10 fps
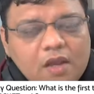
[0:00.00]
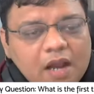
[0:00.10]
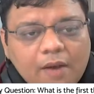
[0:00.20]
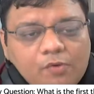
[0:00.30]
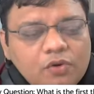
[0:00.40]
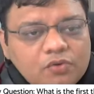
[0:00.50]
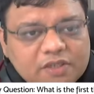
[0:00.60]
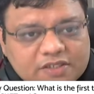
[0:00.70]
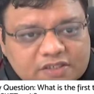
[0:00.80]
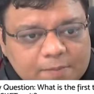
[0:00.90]
I would do
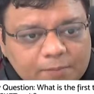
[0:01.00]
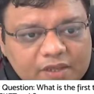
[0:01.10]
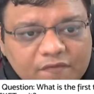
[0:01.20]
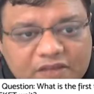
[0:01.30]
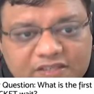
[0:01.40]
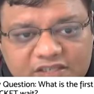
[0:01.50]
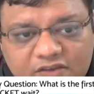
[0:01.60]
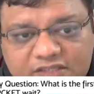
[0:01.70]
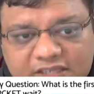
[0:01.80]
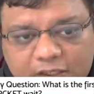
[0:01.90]
this simply. If I see
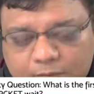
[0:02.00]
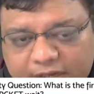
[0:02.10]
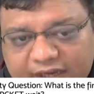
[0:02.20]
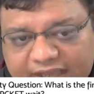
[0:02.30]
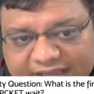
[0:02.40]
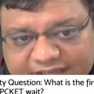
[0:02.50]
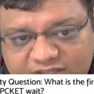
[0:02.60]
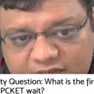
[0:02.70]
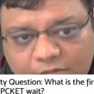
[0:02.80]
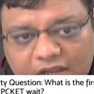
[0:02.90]
CX packet
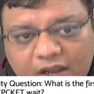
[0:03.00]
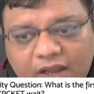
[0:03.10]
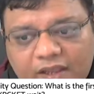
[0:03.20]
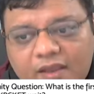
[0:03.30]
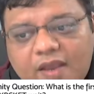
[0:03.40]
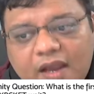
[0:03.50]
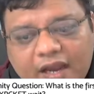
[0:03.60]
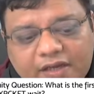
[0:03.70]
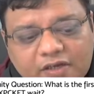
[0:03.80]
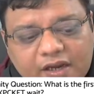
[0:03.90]
extremely high,
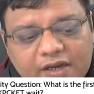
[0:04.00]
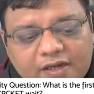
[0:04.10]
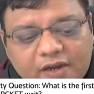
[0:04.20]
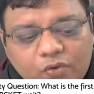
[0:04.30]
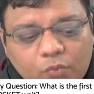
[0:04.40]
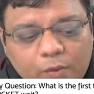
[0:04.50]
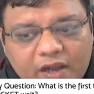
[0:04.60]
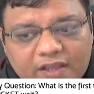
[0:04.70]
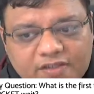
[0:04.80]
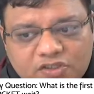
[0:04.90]
I try it out by